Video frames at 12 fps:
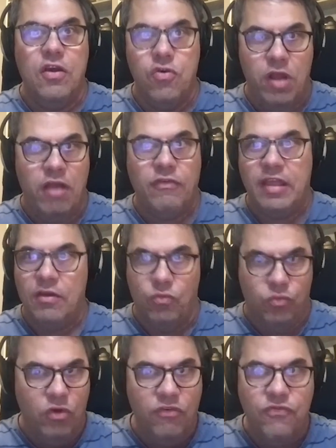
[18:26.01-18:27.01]
who have get
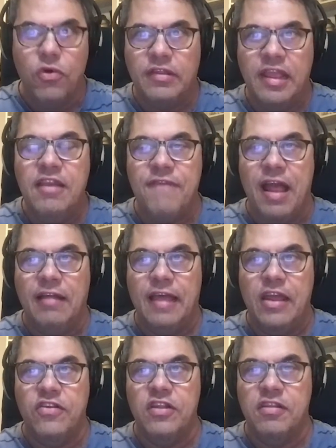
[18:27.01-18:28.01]
Rule 14
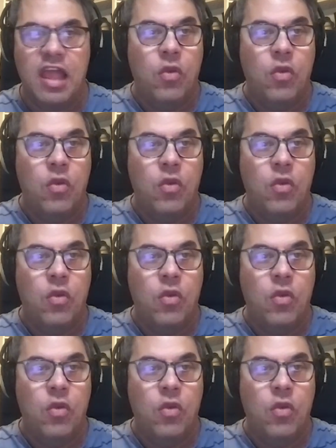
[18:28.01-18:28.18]
violations,